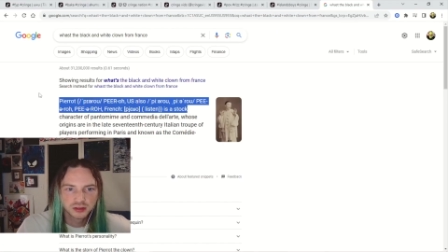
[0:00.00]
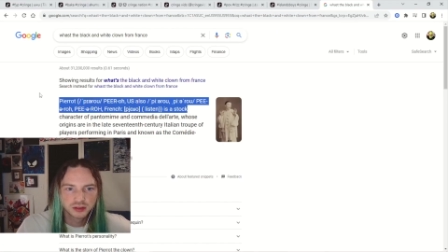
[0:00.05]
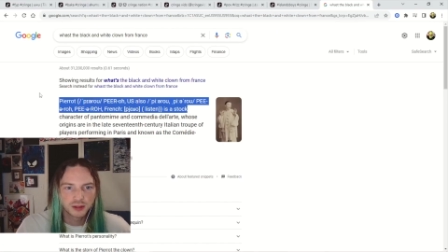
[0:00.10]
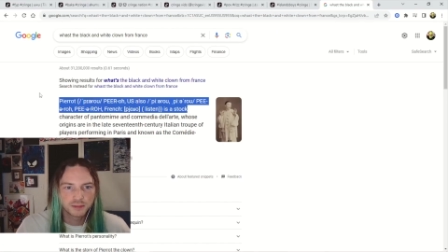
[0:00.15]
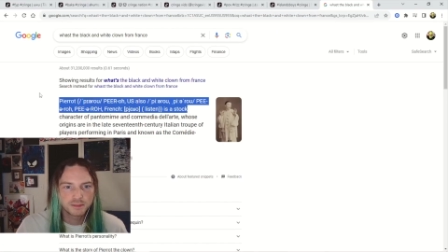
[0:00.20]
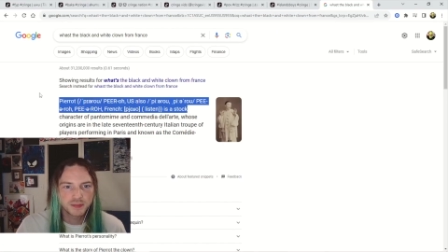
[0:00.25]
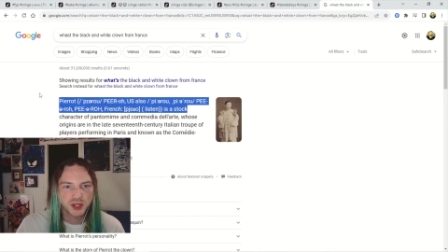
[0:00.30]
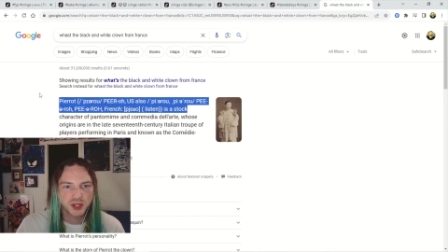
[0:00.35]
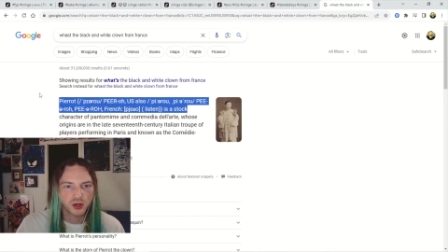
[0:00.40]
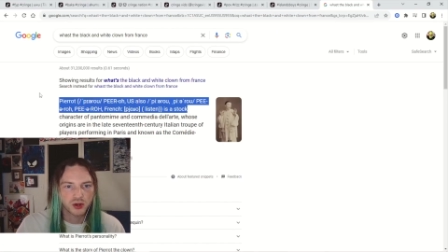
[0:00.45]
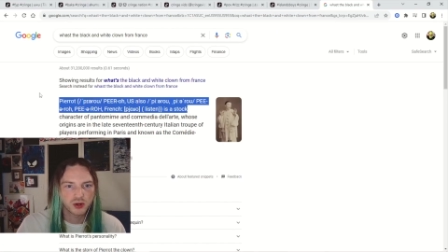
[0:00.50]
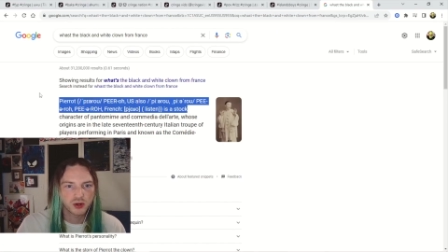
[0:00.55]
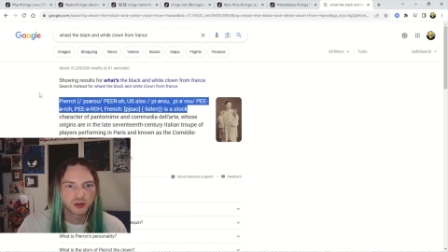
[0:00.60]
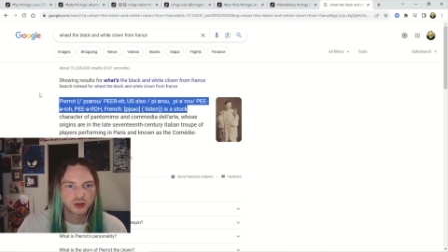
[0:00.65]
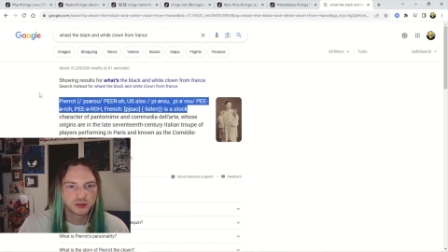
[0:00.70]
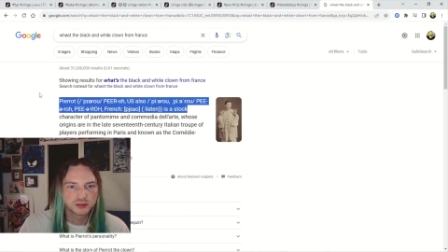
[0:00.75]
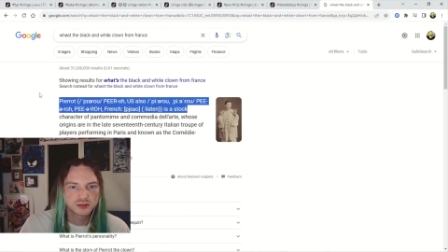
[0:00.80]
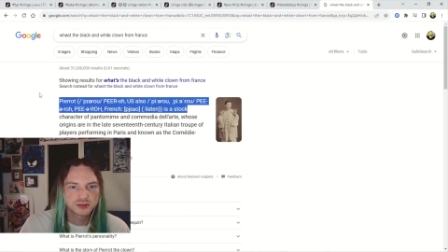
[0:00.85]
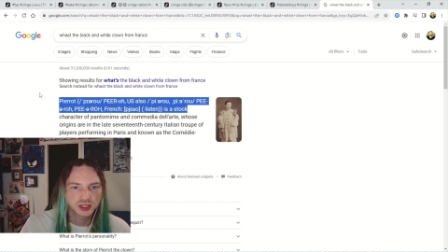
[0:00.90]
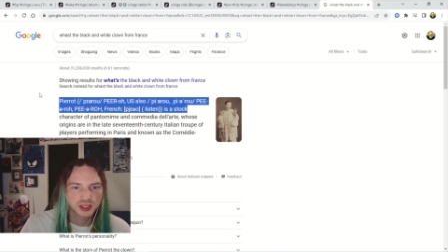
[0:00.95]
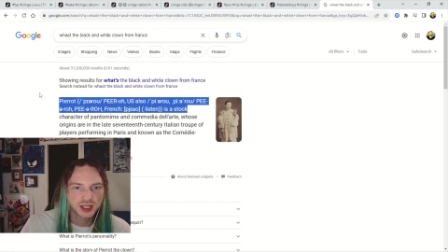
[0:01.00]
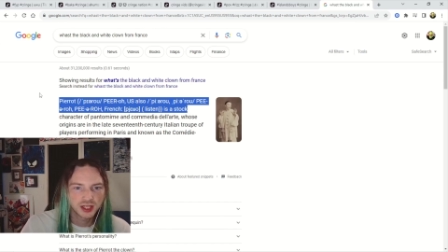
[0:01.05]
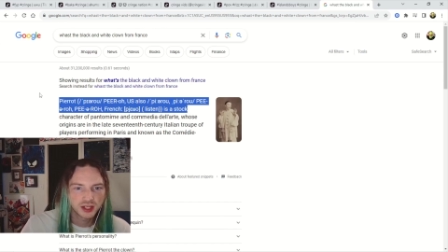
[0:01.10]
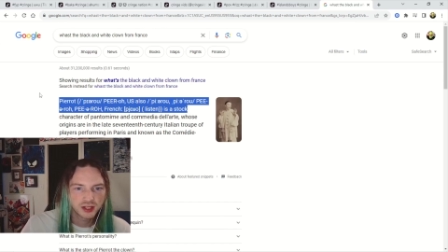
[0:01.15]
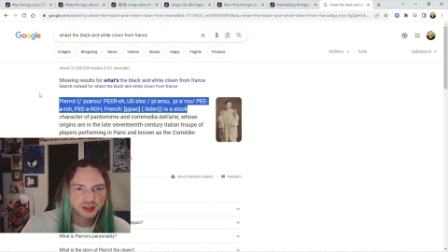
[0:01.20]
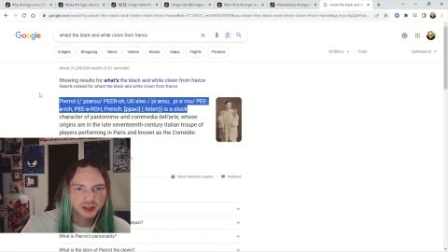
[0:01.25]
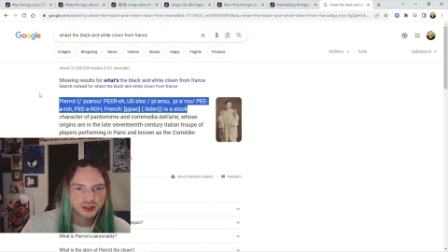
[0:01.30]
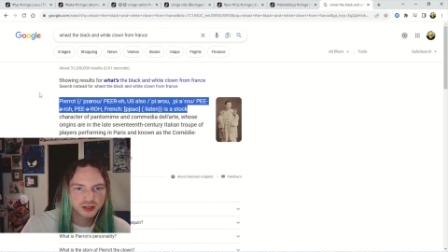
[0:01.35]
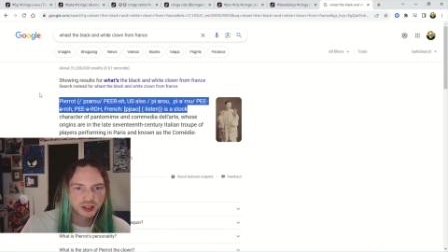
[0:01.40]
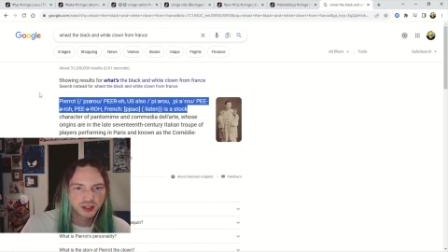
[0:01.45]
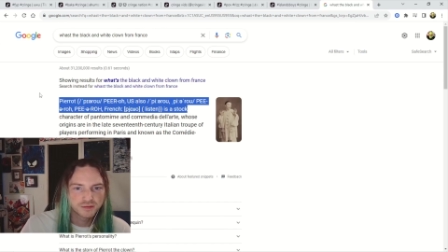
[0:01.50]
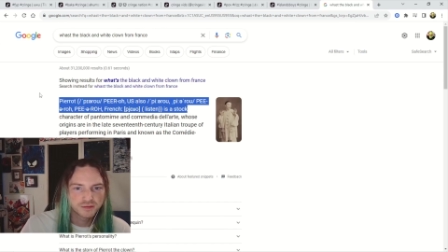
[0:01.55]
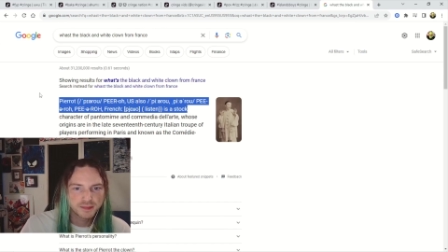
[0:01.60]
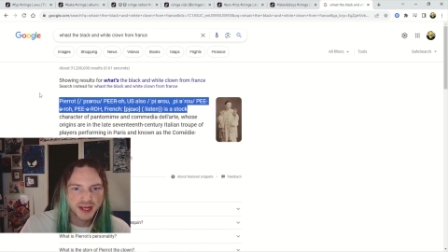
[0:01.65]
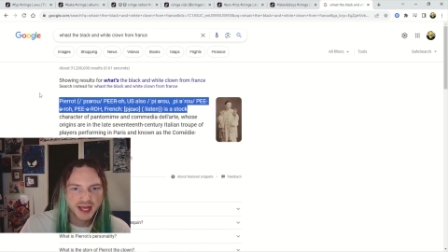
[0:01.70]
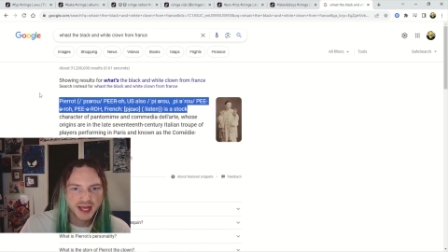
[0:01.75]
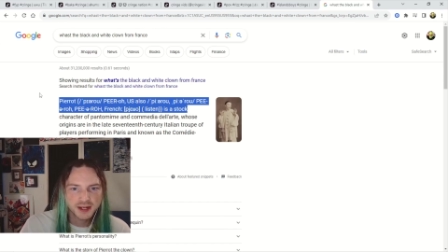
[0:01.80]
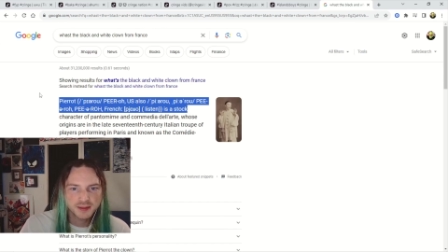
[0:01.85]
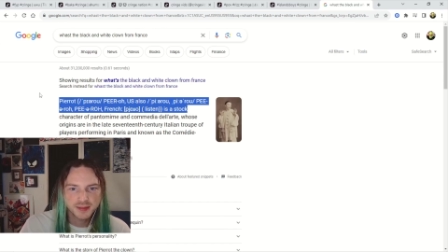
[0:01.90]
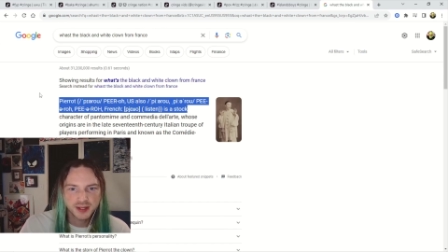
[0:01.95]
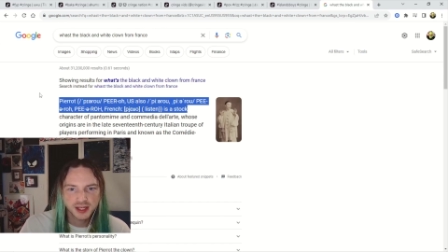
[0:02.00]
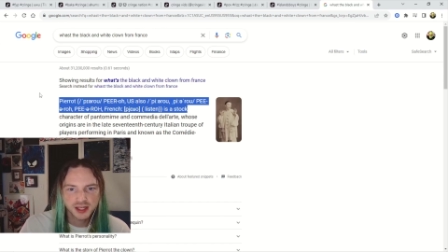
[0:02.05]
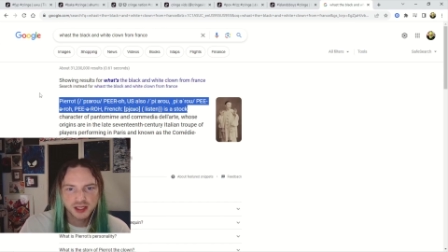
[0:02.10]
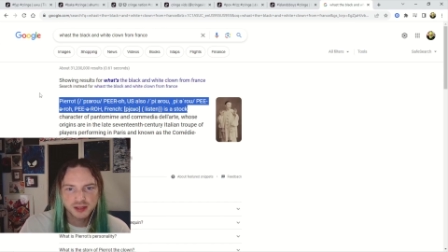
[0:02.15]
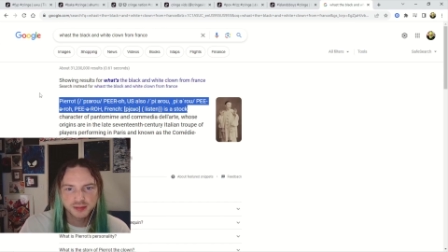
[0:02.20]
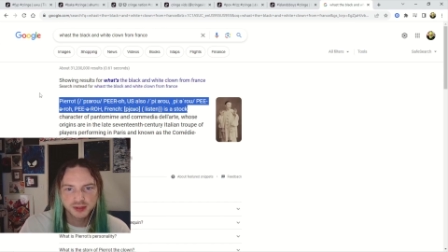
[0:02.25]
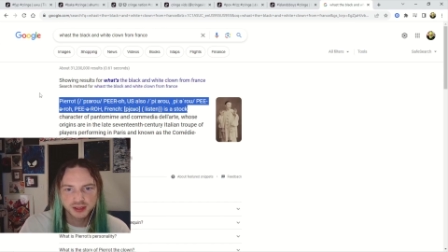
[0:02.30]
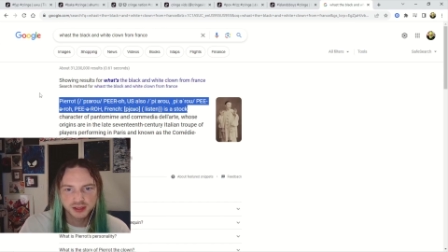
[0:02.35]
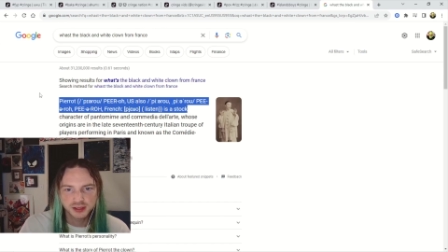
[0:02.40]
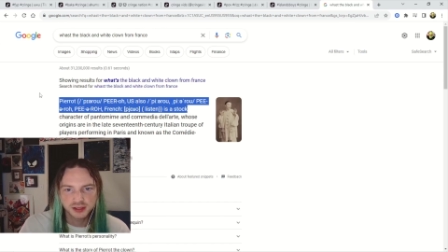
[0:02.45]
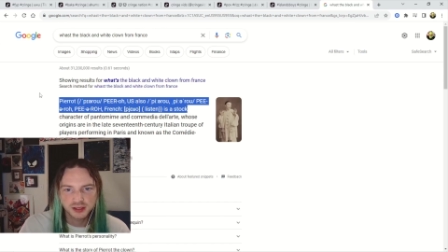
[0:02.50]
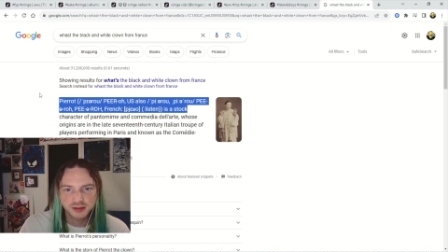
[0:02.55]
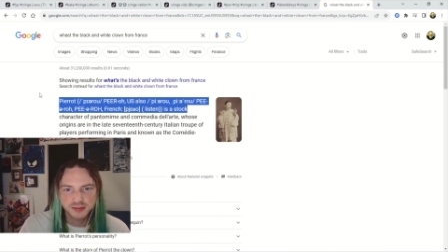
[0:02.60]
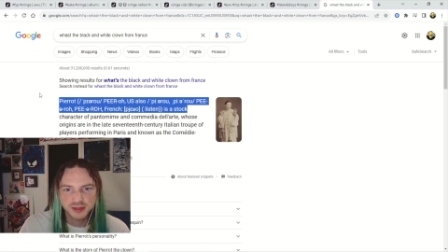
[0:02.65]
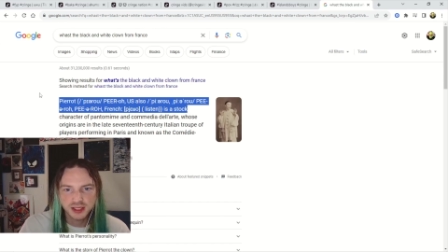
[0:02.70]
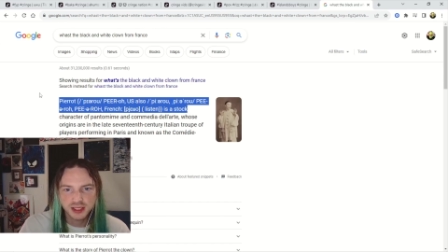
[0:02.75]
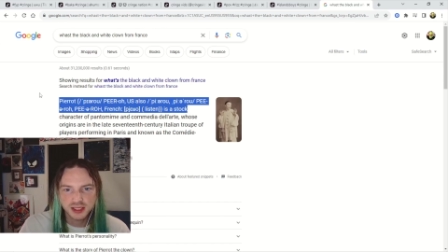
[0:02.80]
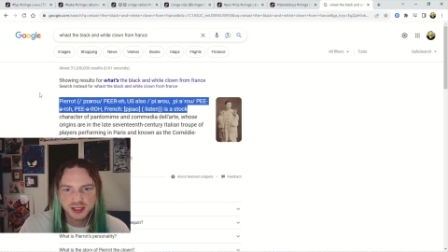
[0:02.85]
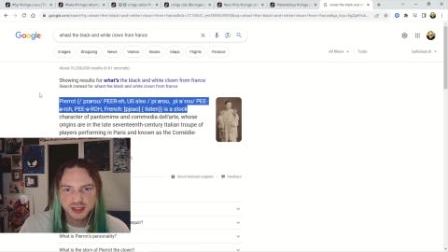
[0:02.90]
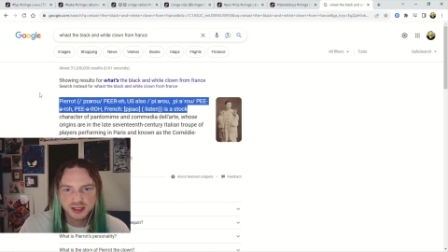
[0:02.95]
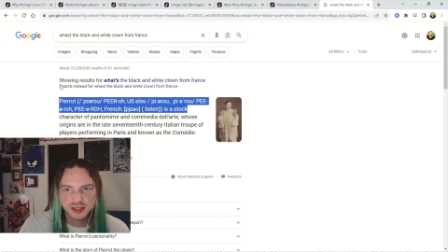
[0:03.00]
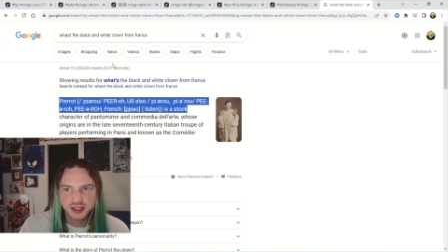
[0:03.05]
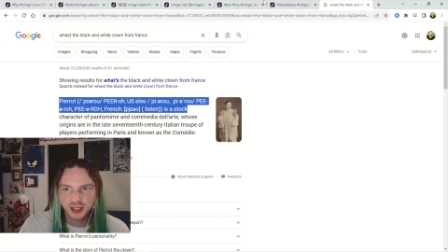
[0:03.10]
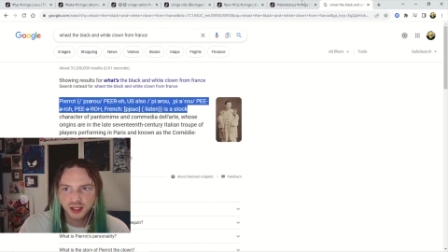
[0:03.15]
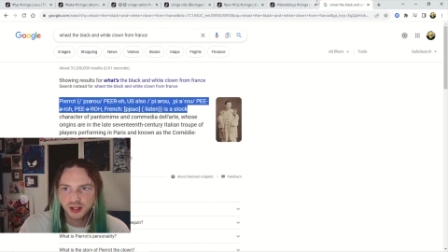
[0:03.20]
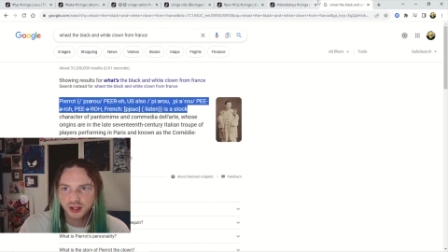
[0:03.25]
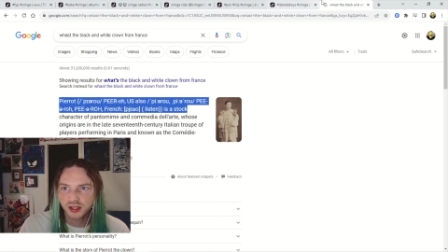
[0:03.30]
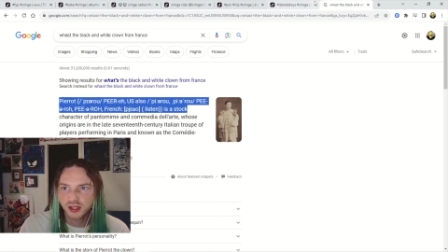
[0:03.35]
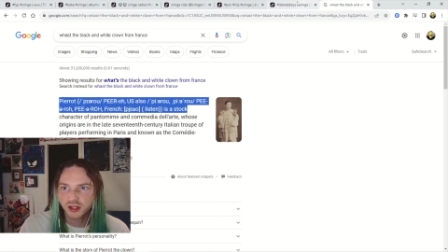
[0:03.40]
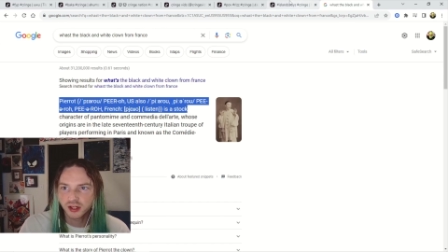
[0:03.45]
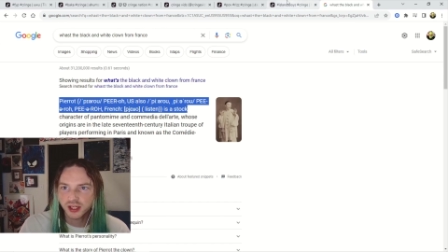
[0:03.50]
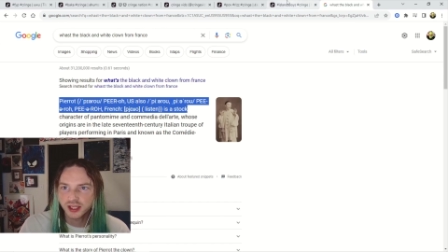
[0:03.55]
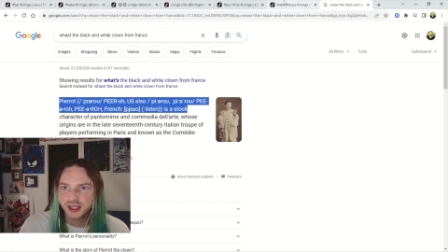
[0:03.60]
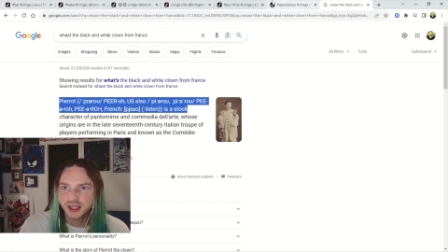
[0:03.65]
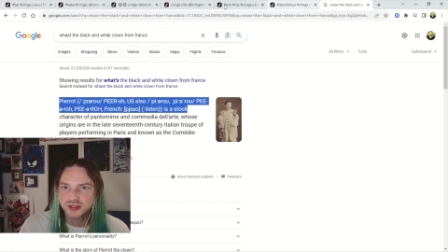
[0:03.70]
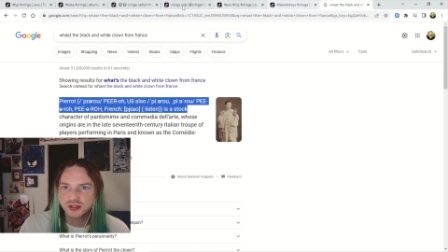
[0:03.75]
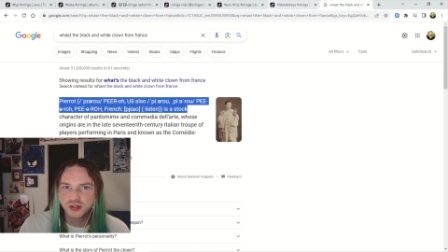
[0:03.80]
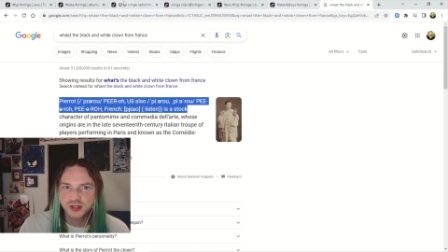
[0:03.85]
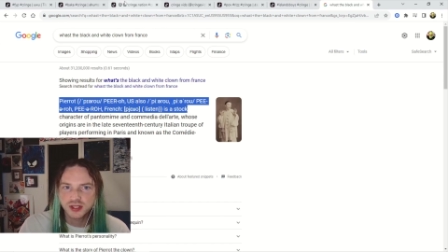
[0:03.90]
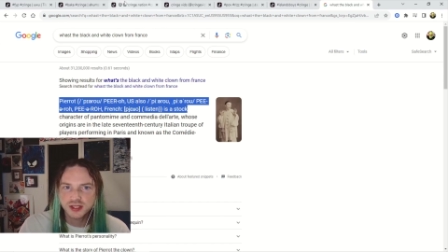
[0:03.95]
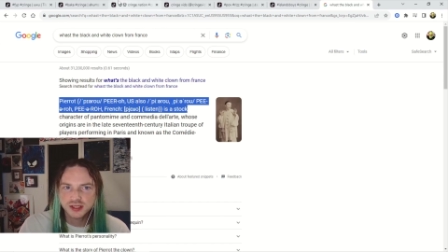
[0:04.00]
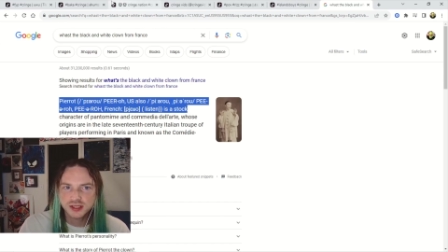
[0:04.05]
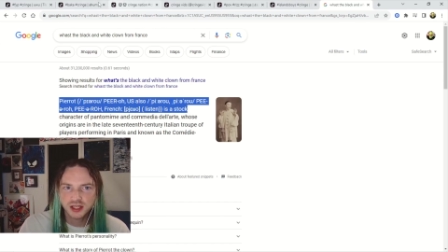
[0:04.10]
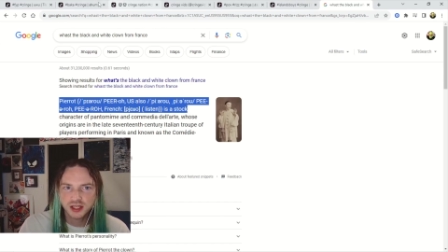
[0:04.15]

Pierrot. It's a character of pantomime and commedia dell'arte. Okay, yeah, so this guy